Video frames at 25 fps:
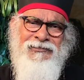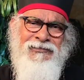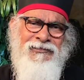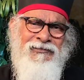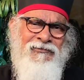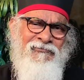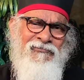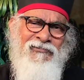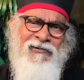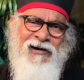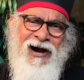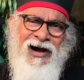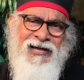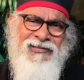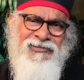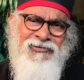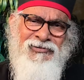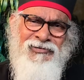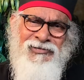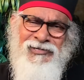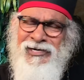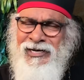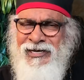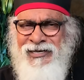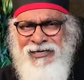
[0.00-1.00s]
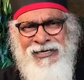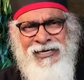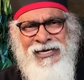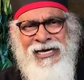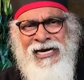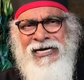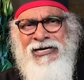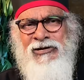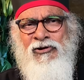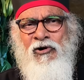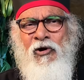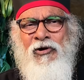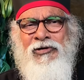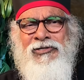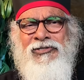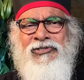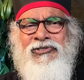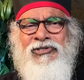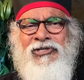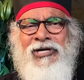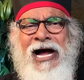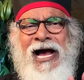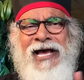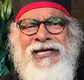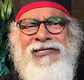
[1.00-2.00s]
Father, don't
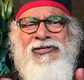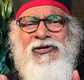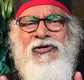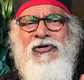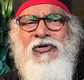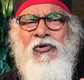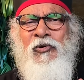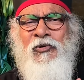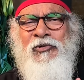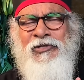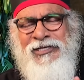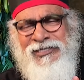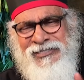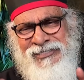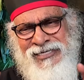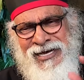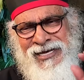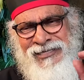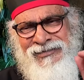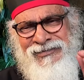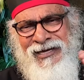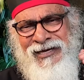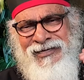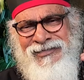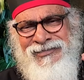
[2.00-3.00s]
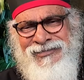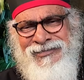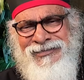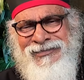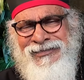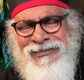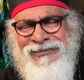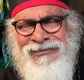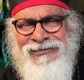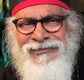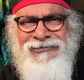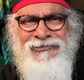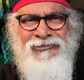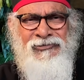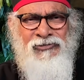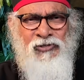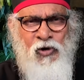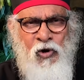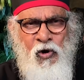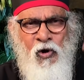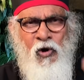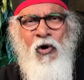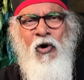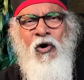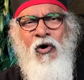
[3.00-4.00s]
try to do this. There's
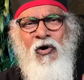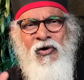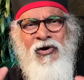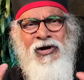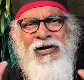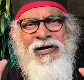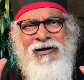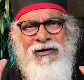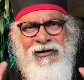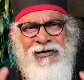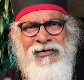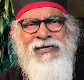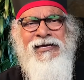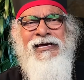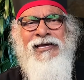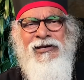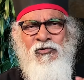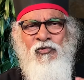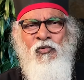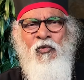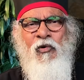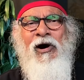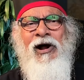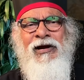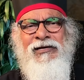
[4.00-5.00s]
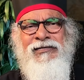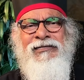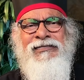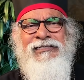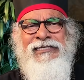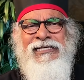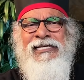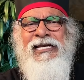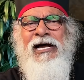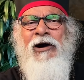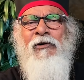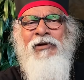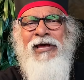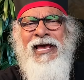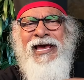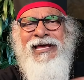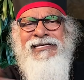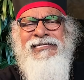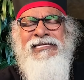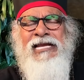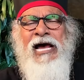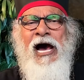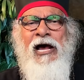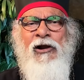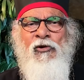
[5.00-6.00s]
no clean water in our
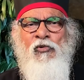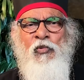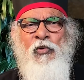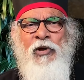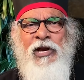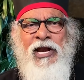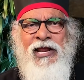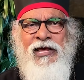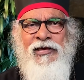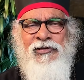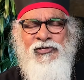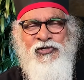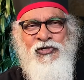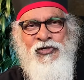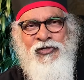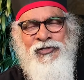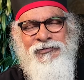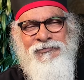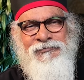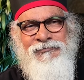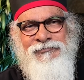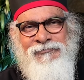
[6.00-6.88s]
entire village.